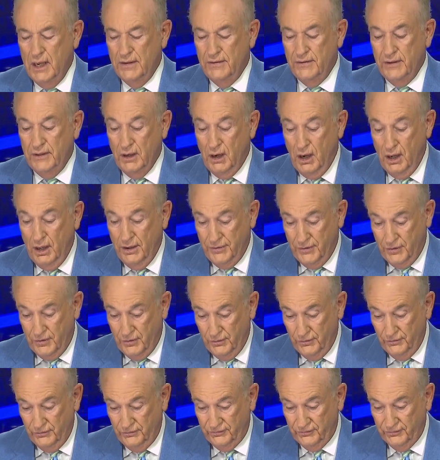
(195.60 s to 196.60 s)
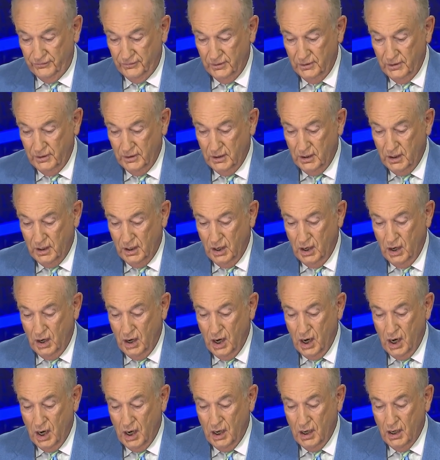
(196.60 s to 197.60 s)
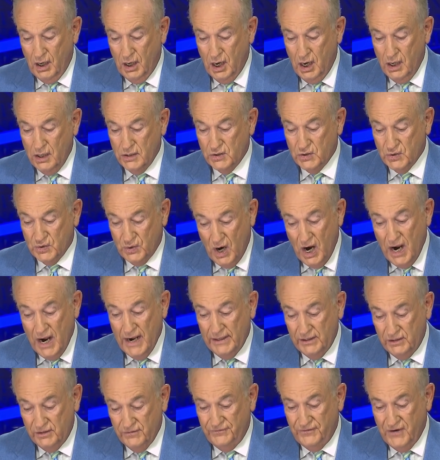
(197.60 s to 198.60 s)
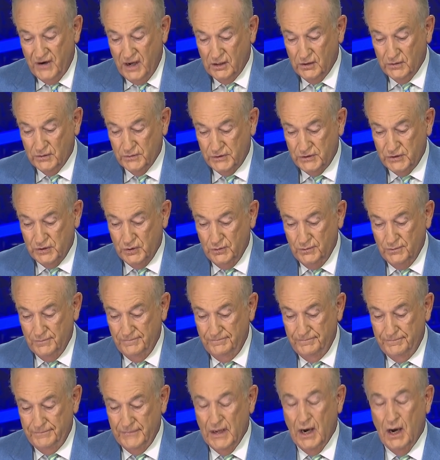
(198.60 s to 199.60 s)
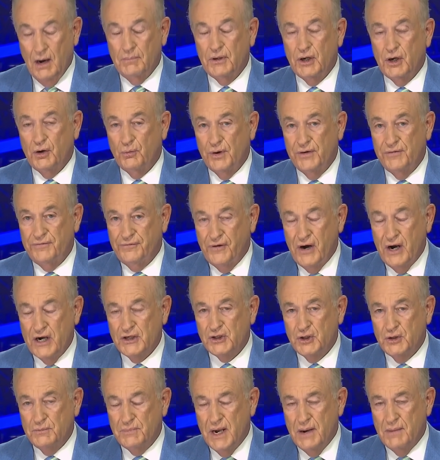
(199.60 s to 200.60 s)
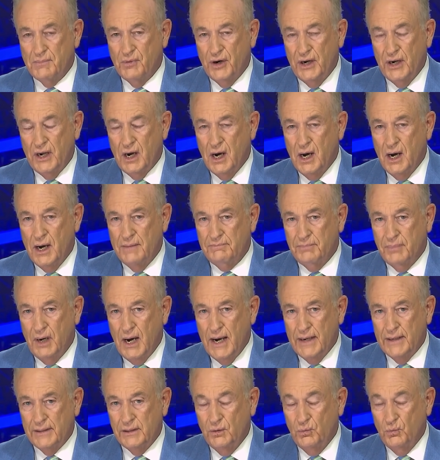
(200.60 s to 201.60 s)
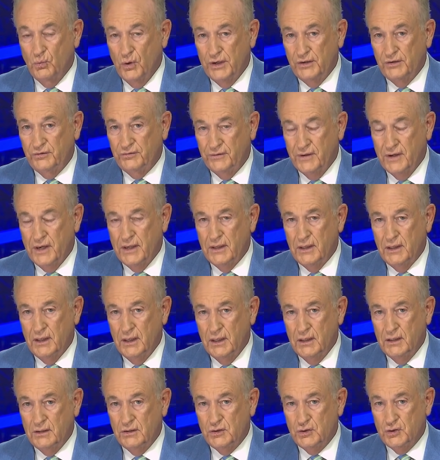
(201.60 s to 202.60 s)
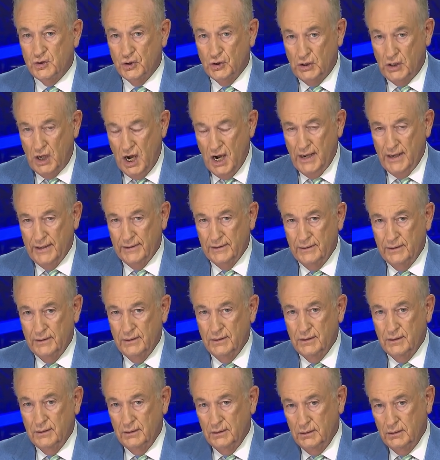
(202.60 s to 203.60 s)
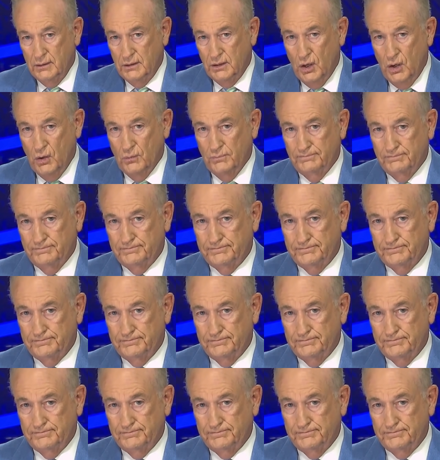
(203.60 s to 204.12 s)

The others are trying to follow suit. Now I'm going to refresh your memory on Biden and what he said in July. Go.